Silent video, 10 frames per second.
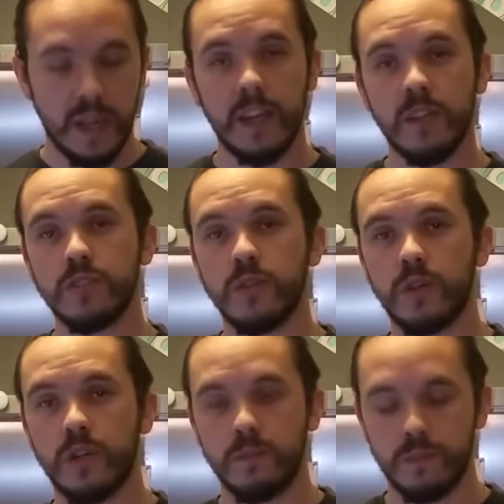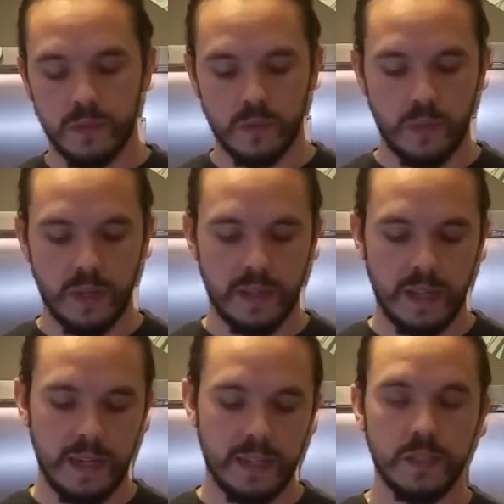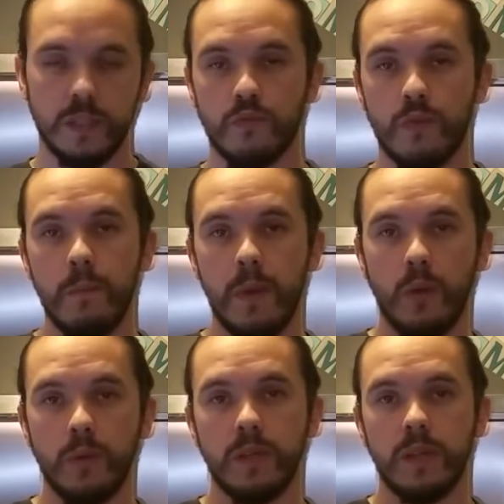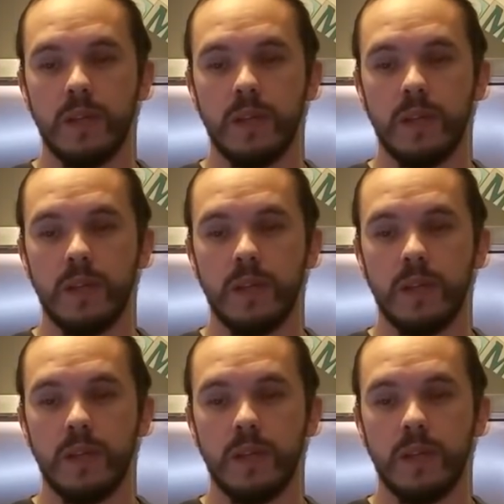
it also comes with a little remote.